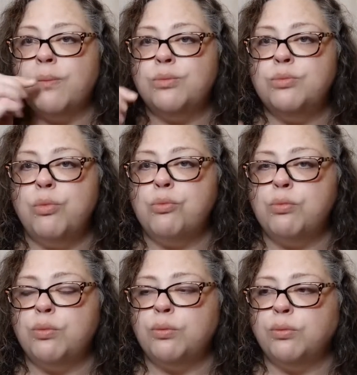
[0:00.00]

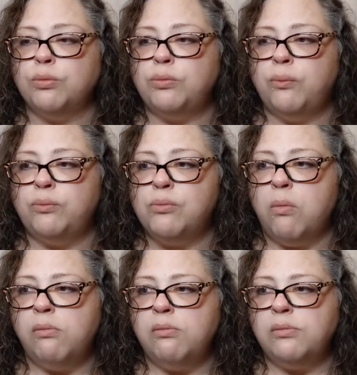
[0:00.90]

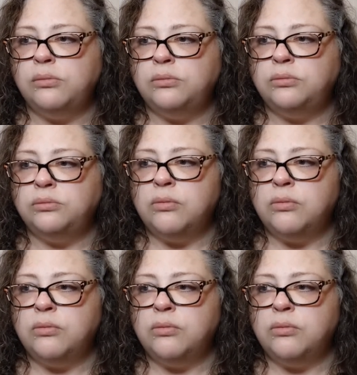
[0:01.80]
(no one is talking)